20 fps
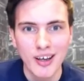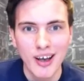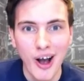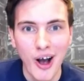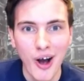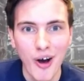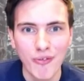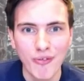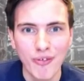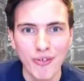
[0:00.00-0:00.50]

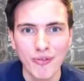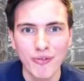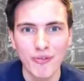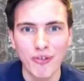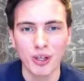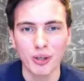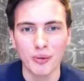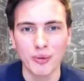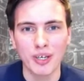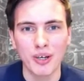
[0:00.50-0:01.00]
of
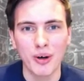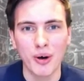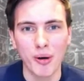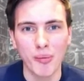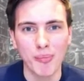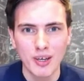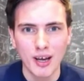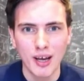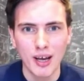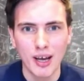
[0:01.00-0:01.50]
following
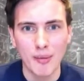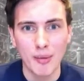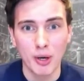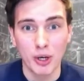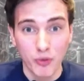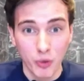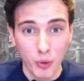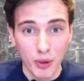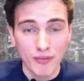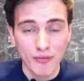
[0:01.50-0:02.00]
up.
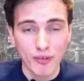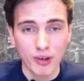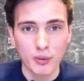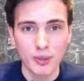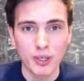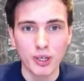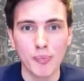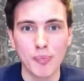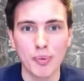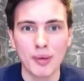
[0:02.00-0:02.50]
Another way of
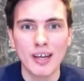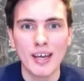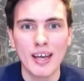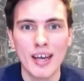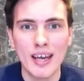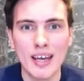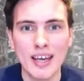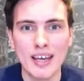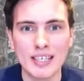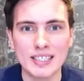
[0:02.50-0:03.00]
following up
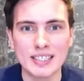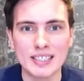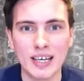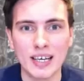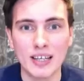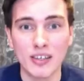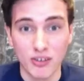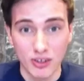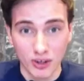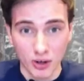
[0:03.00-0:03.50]
is
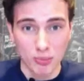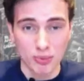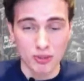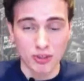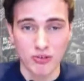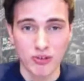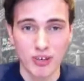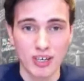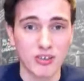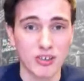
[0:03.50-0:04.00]
there's a couple of
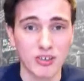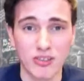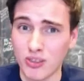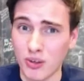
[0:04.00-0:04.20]
strategies.